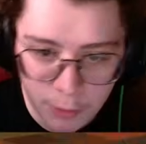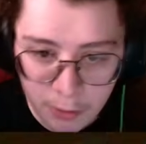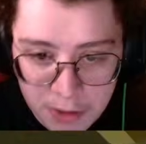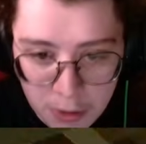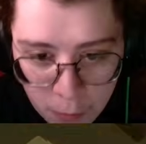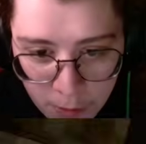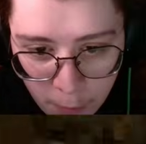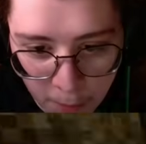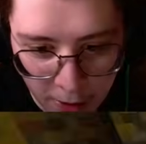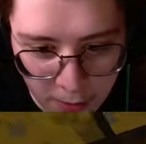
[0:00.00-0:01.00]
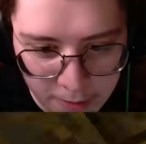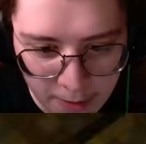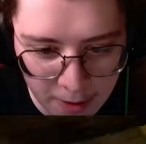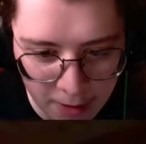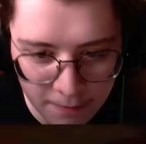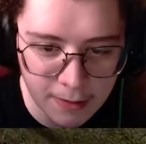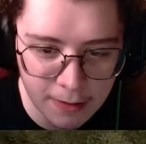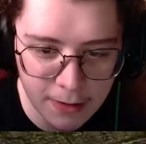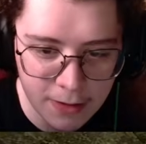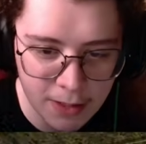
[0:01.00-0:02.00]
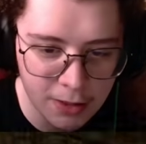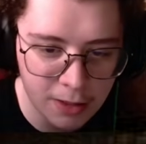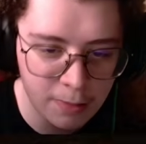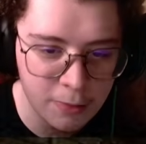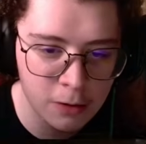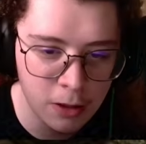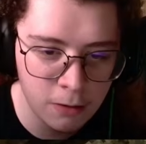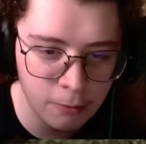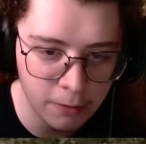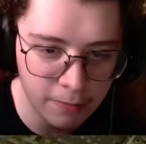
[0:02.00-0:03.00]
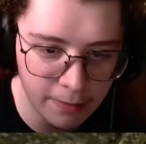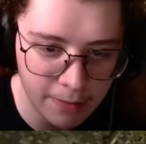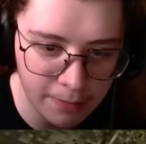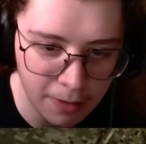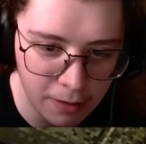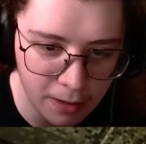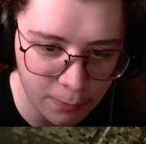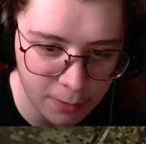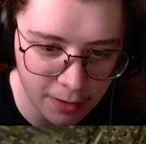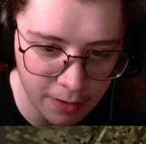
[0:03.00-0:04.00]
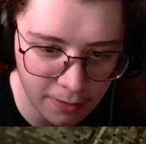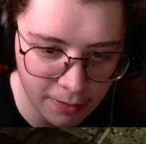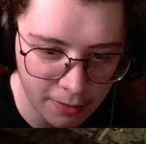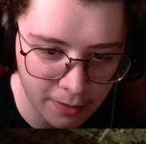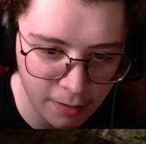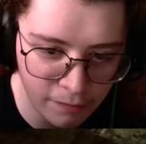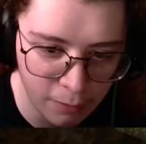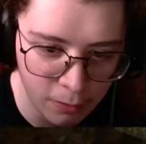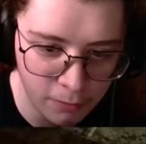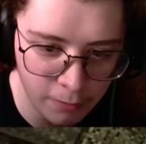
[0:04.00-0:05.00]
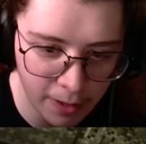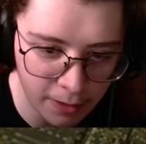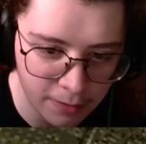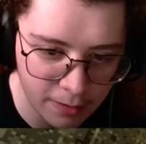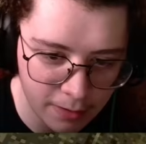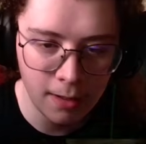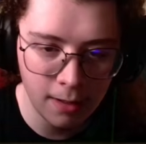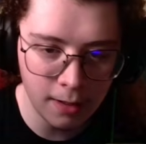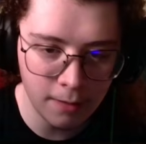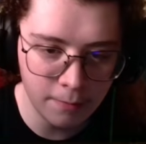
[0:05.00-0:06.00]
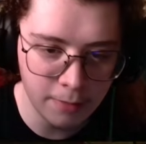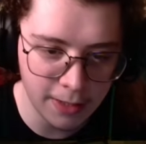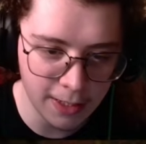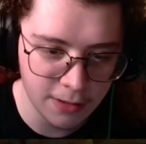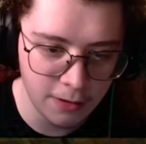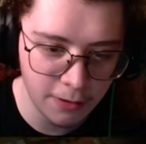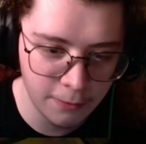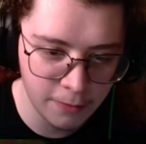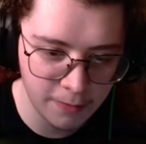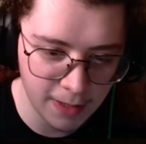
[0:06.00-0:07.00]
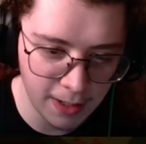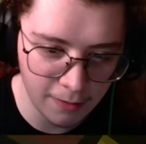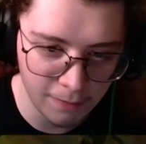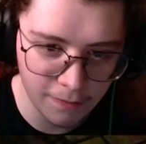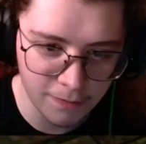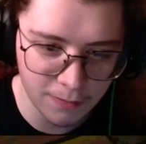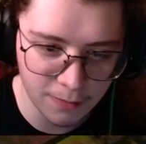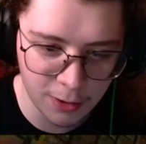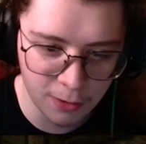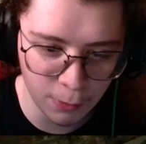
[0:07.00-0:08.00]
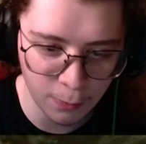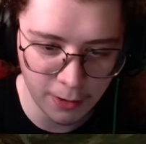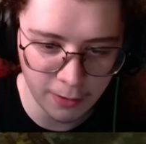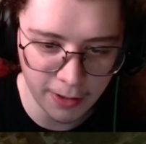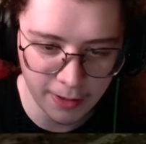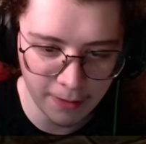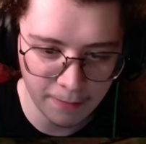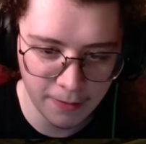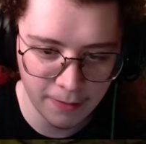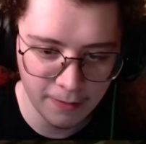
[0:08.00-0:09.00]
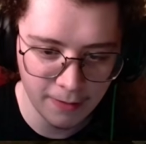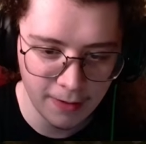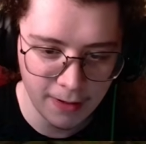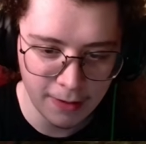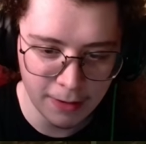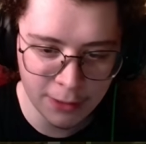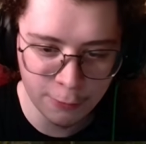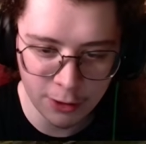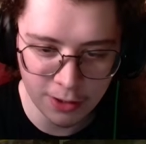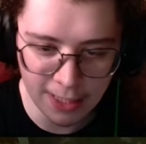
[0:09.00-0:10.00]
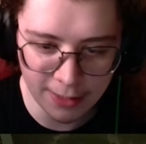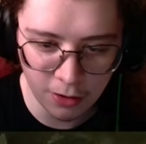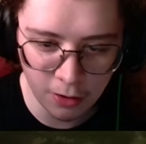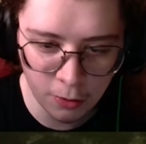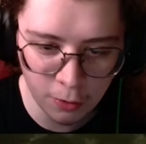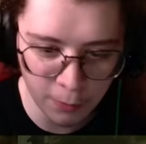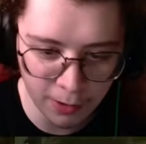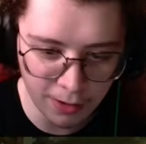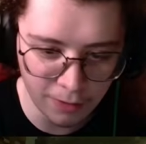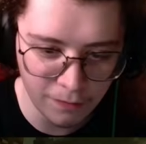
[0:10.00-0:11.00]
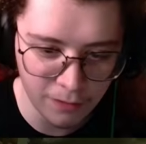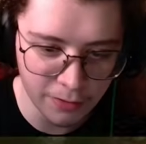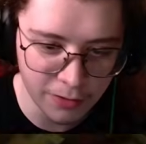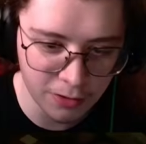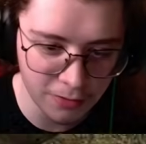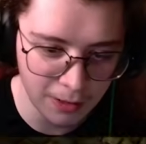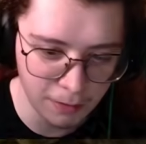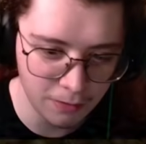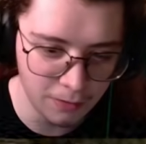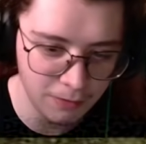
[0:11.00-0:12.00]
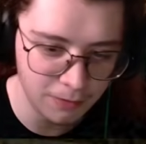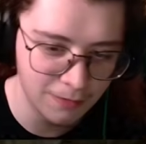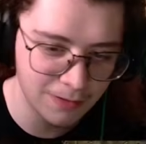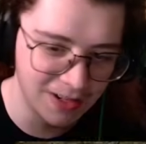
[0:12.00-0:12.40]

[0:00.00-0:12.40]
it's a 3-room house. My bad. There's this double tall room that made me think it was a 4-room house. But yes, all the rooms have sewer water in them. This one just has a hole where you can fall straight through to the